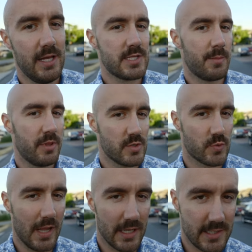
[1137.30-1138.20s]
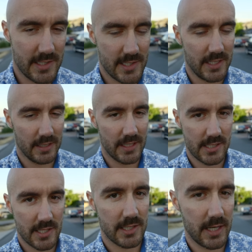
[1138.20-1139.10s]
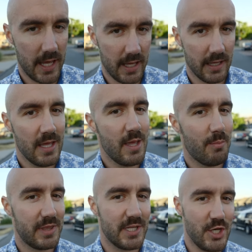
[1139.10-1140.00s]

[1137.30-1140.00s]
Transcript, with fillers: Some of those relics still exist today, but the